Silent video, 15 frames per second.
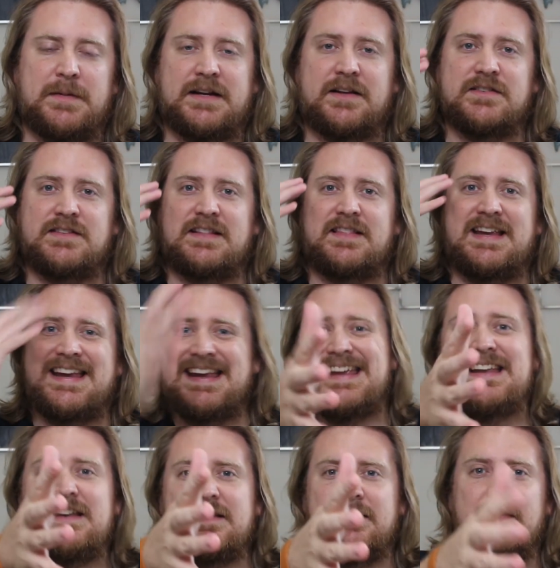because at the
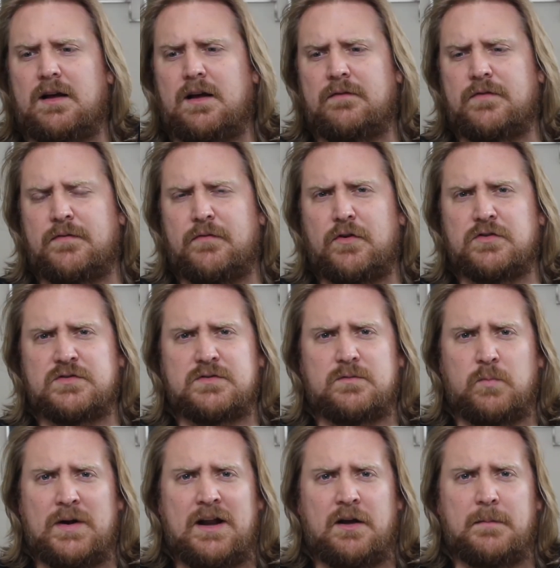end of the
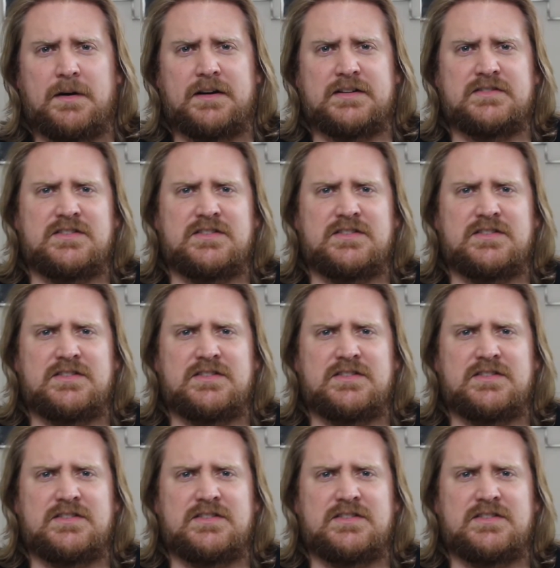first Wet Hot American